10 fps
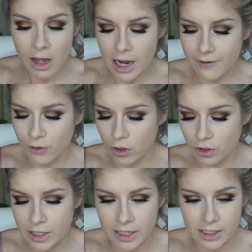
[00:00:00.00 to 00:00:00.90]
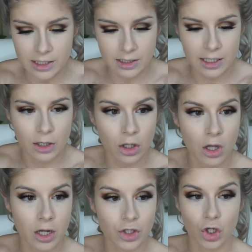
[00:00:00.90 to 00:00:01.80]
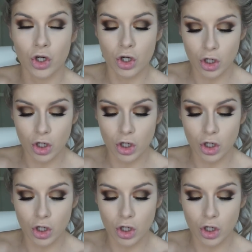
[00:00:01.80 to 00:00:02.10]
I've heard that it's like a lot darker